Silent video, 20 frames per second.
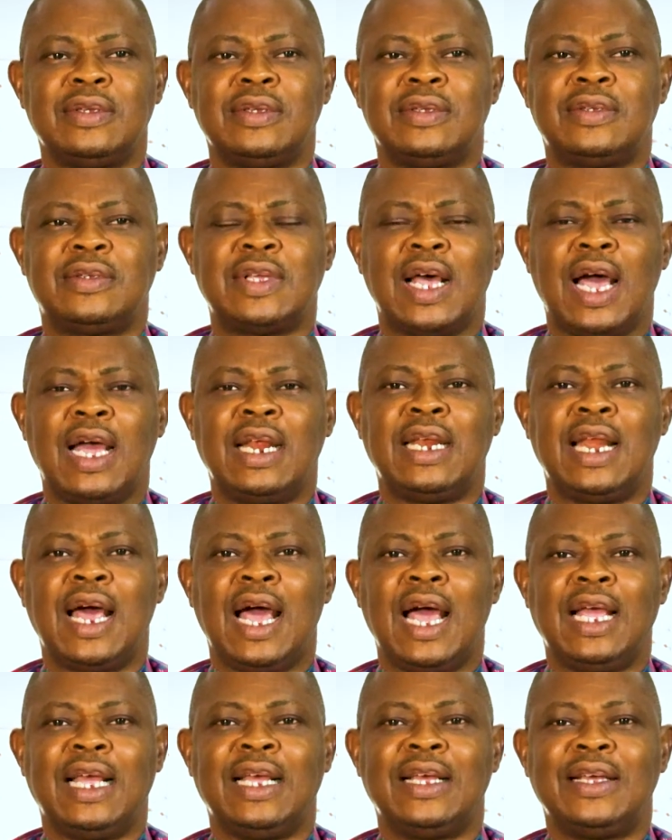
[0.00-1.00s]

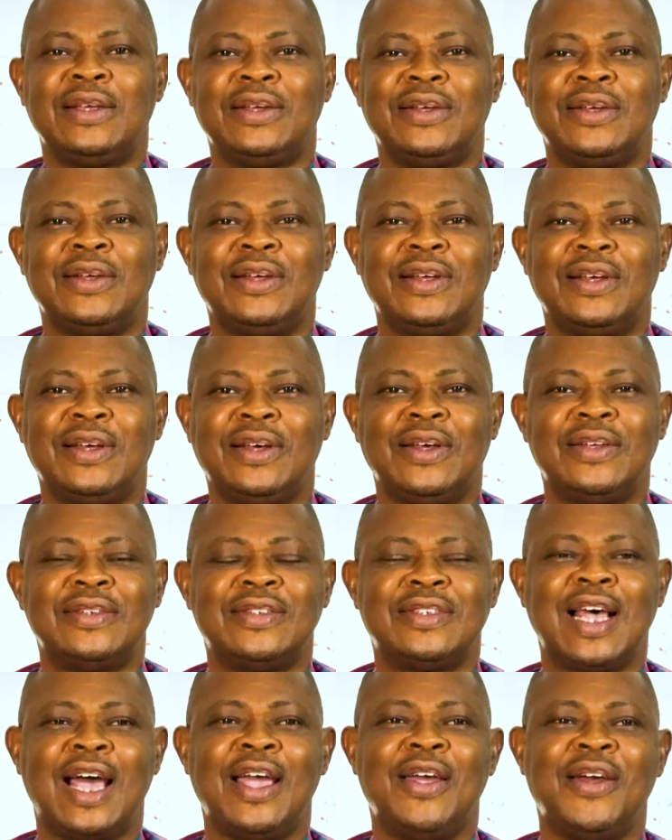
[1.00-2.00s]
Sinai or
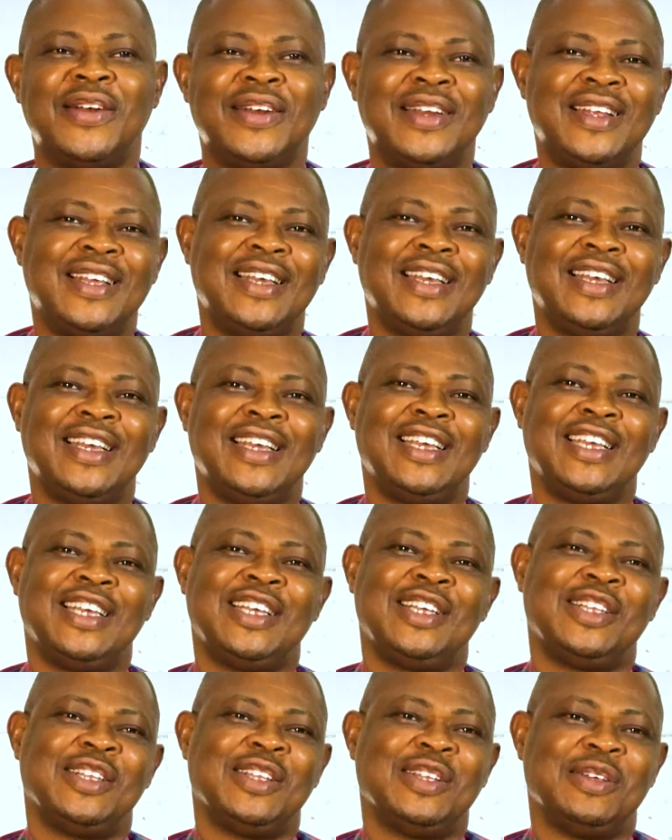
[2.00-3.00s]
Zion,
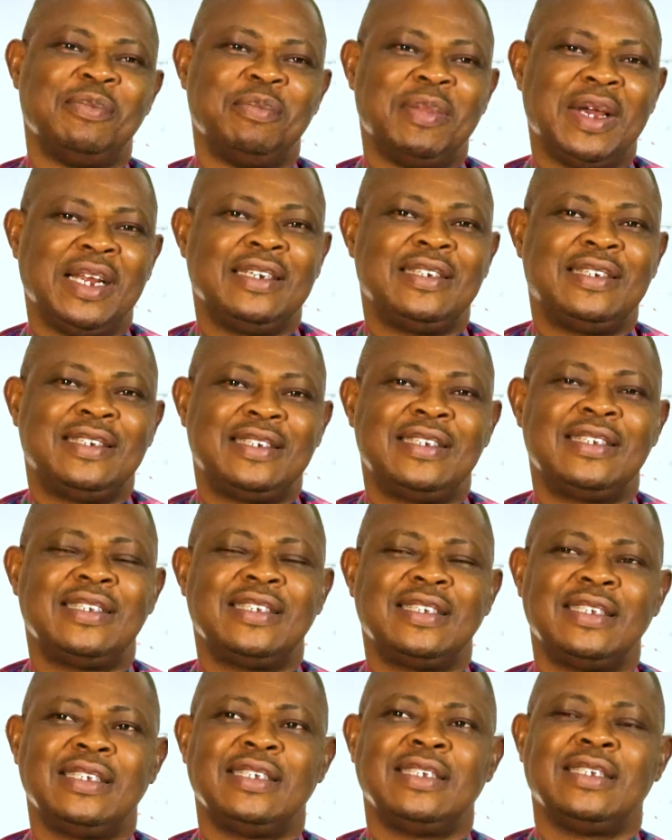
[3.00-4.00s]
but
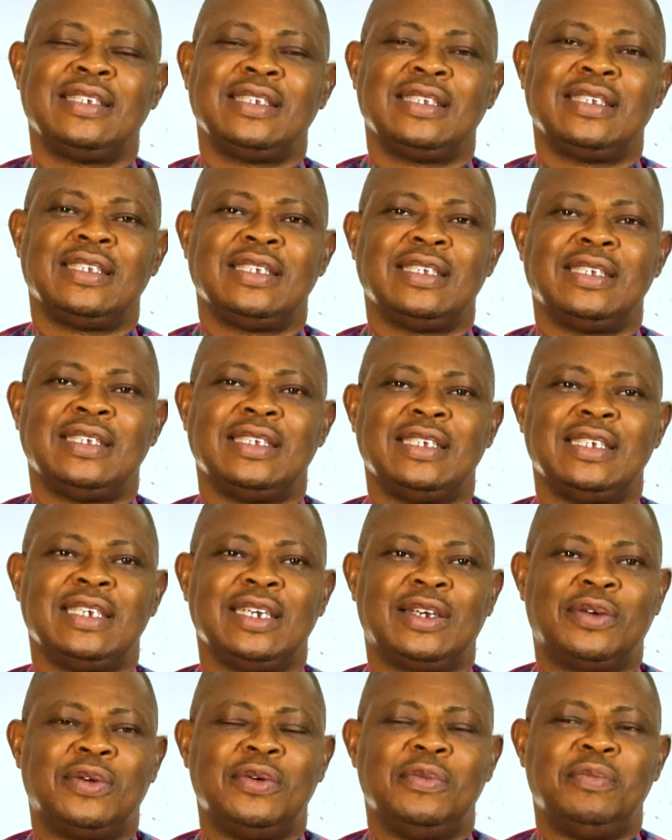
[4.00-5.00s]

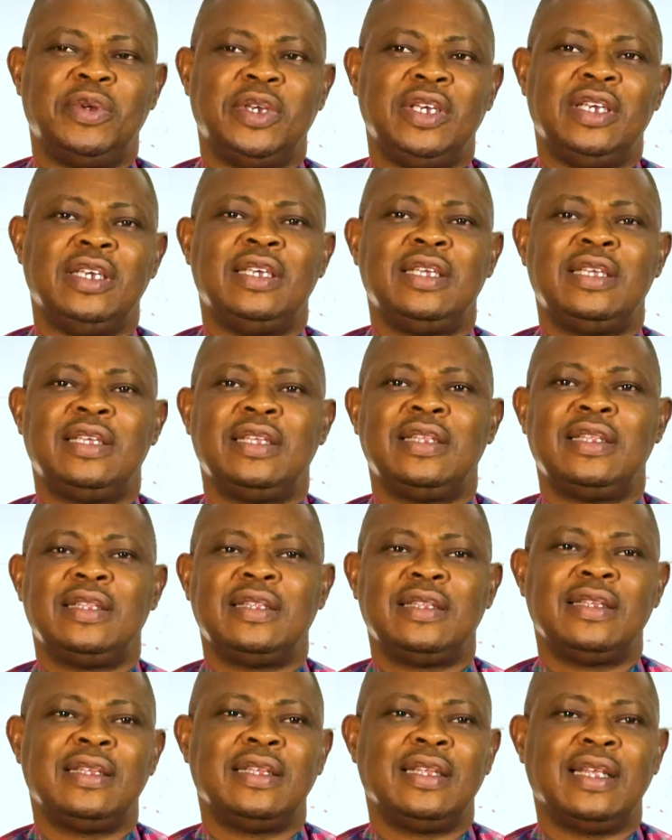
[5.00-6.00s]
it could be
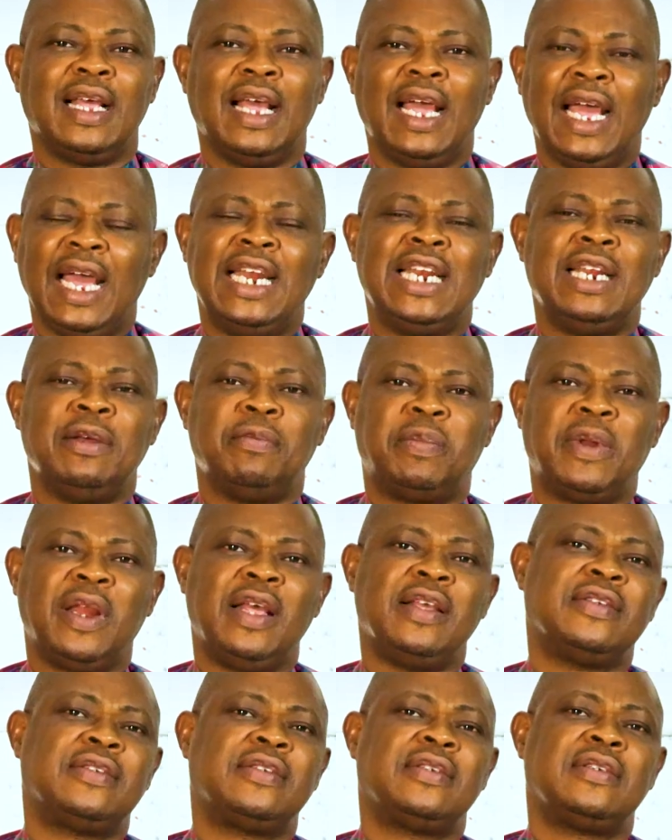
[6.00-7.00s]
any
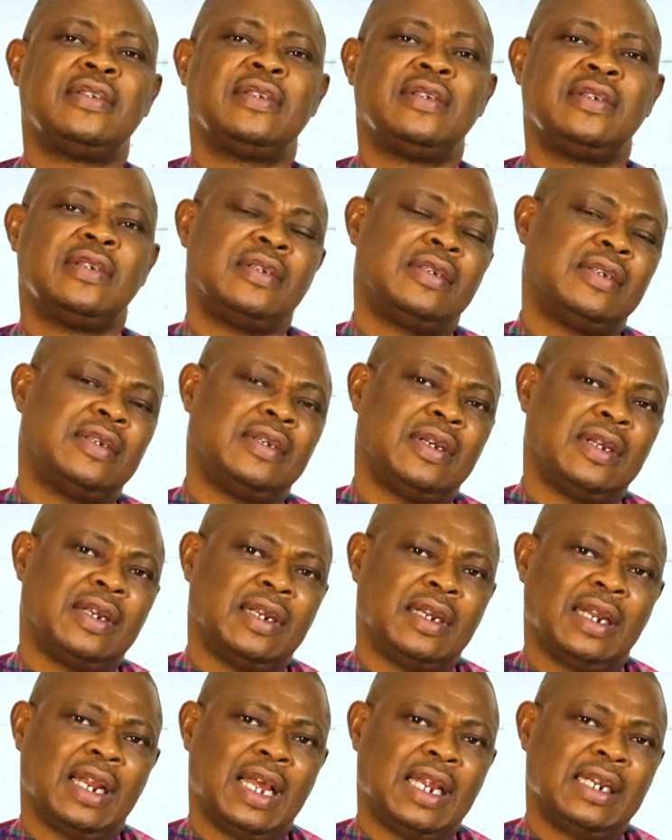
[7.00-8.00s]
place
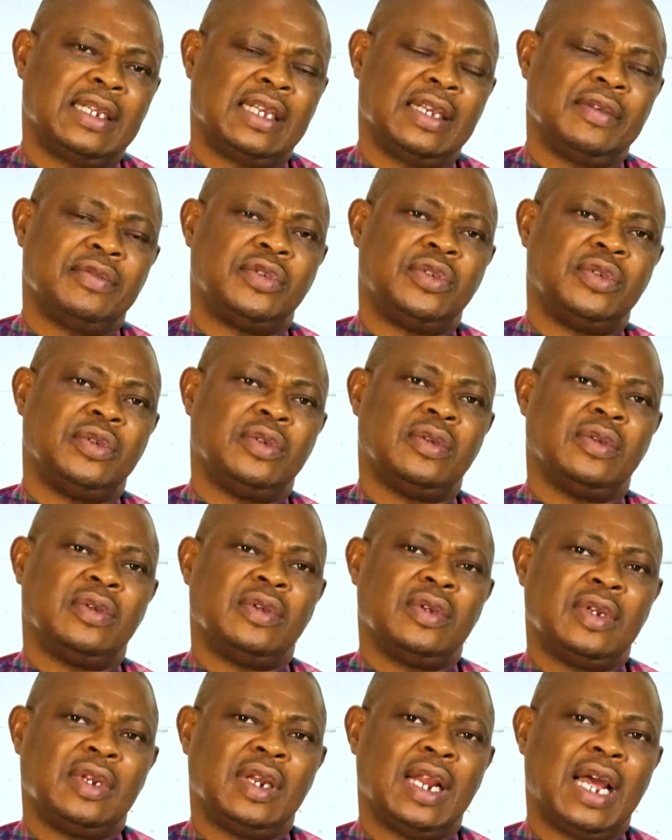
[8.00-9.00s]
that gives you
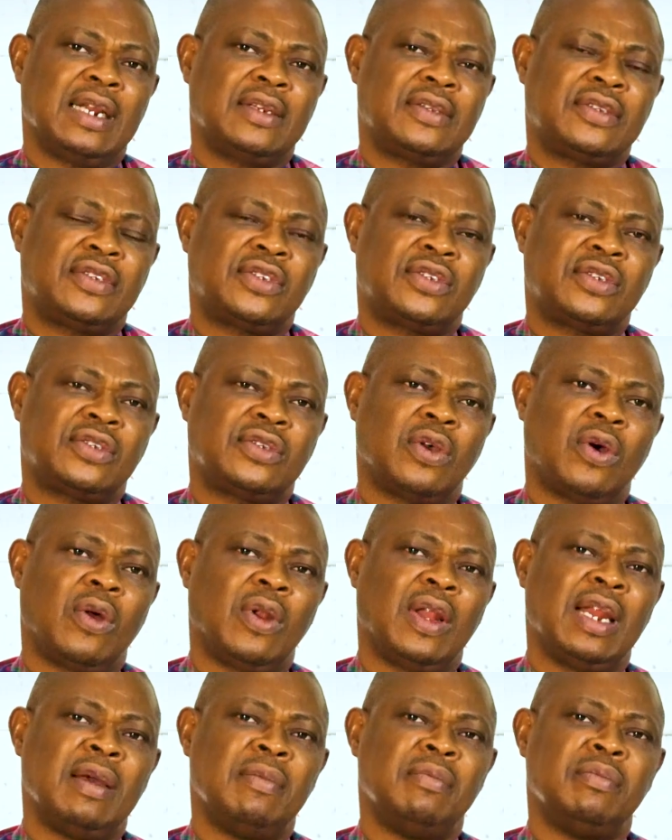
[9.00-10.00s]
that
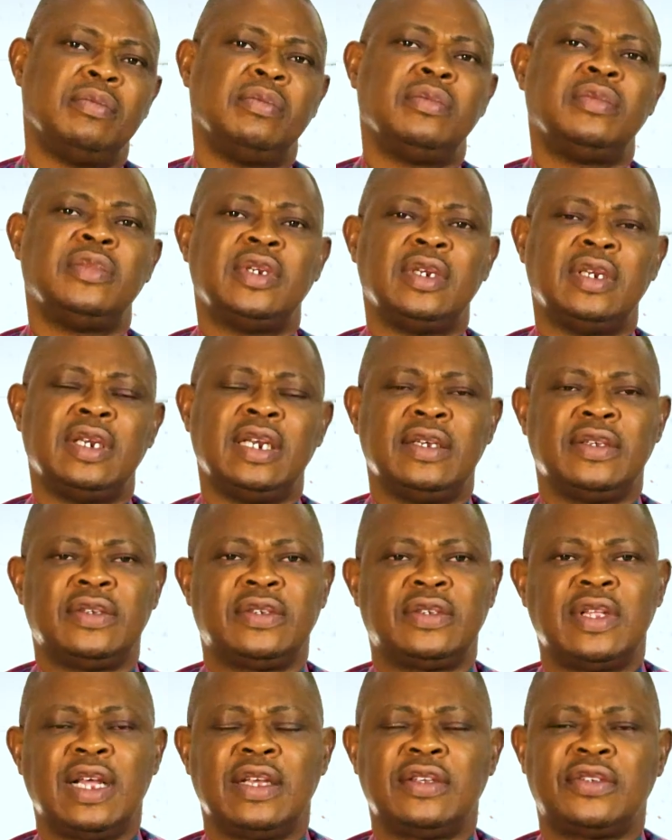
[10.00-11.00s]

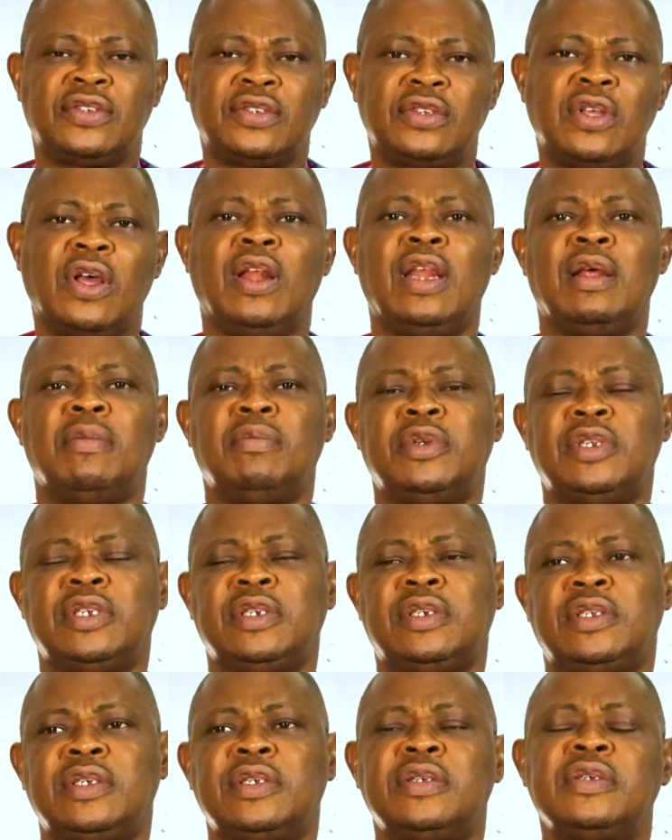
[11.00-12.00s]
solemnness, that
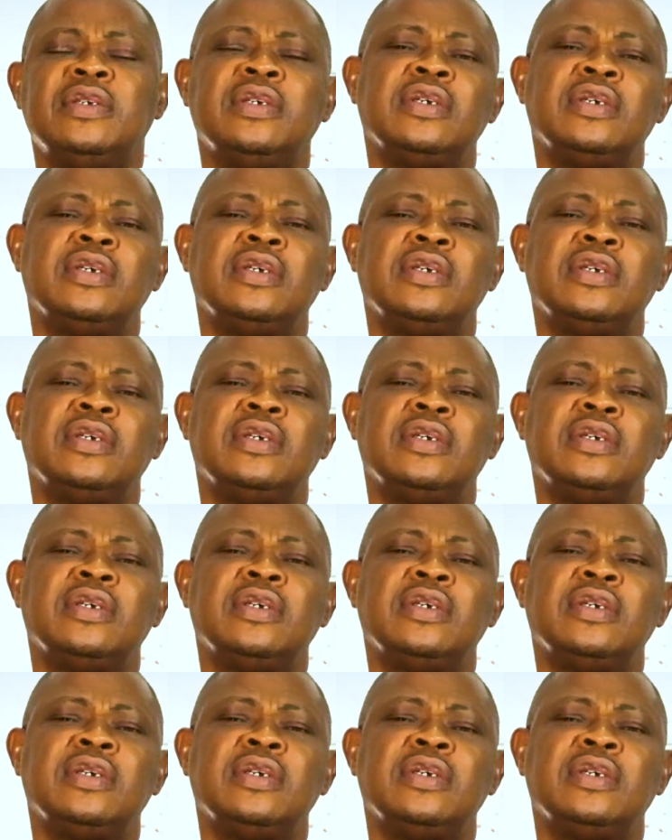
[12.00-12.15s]
solemnity